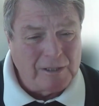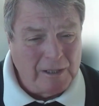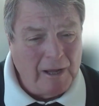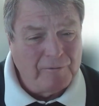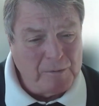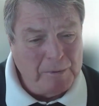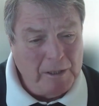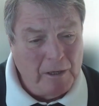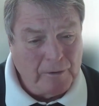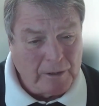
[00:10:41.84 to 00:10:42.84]
that still have to
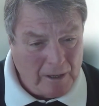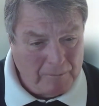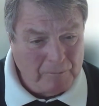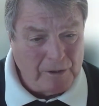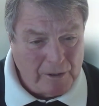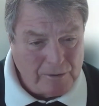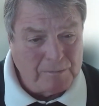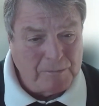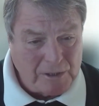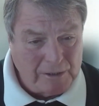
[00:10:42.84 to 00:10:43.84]
be overcome with
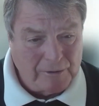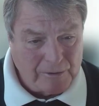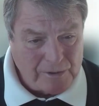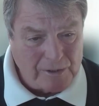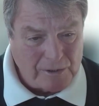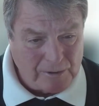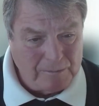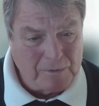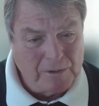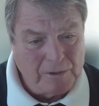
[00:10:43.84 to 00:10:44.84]
those material
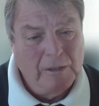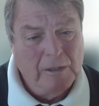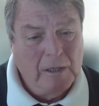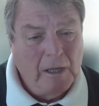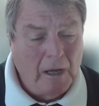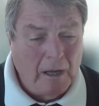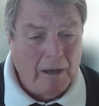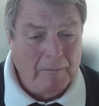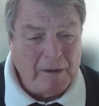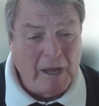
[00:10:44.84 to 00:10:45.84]
systems,
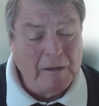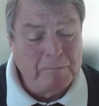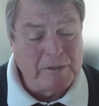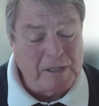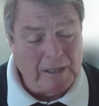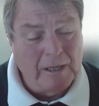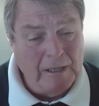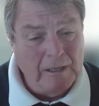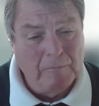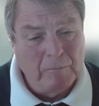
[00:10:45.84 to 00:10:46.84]
and
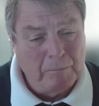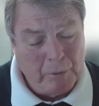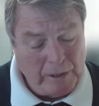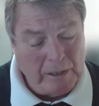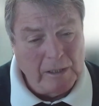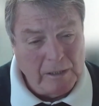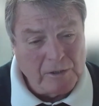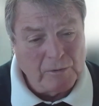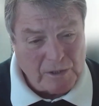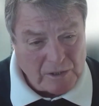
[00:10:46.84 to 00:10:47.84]
particularly in putting it
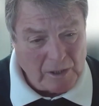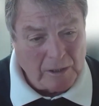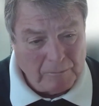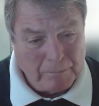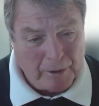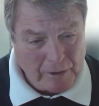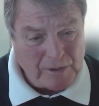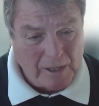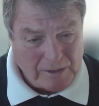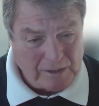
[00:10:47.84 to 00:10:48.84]
into a silicon
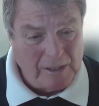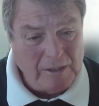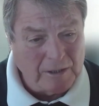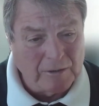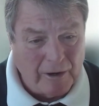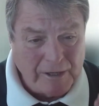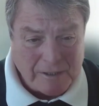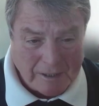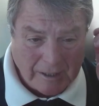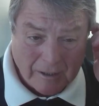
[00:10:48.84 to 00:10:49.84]
process and
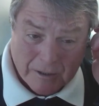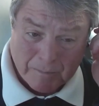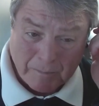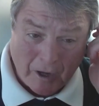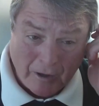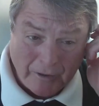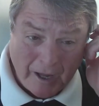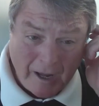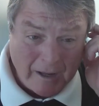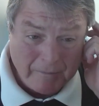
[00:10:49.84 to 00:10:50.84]
integrating it as part of
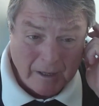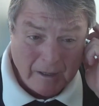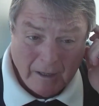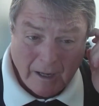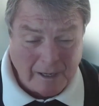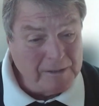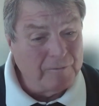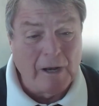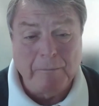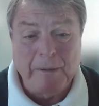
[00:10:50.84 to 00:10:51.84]
that, and
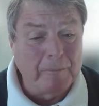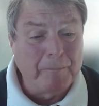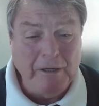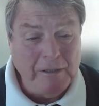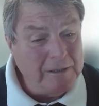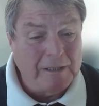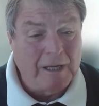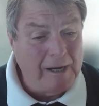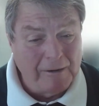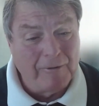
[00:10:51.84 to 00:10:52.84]
developing a
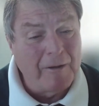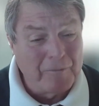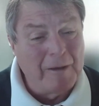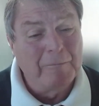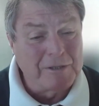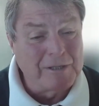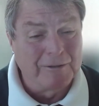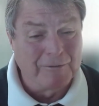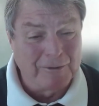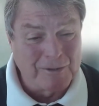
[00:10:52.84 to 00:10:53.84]
PDK around that
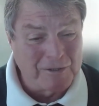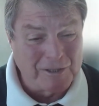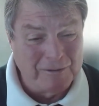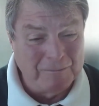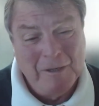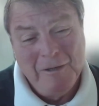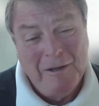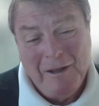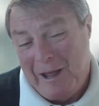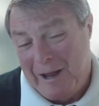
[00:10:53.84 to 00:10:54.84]
material system.
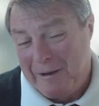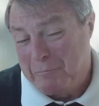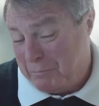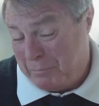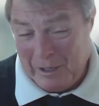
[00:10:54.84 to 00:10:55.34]
And